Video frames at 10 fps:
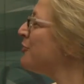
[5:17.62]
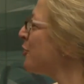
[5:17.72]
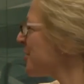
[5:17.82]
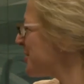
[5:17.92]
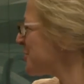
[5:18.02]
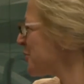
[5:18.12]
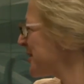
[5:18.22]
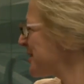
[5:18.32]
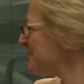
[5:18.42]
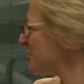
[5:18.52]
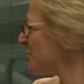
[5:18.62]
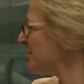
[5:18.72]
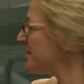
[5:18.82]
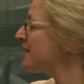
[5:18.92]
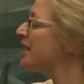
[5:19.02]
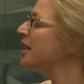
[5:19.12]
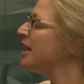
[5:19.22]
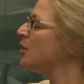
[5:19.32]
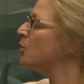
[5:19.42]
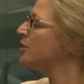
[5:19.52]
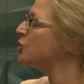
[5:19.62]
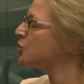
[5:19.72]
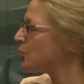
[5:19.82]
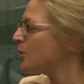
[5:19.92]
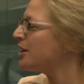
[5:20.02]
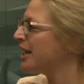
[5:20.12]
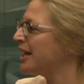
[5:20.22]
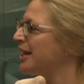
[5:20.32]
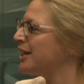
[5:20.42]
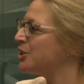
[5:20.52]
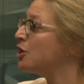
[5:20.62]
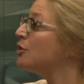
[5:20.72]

for these transmissions. It was shorthand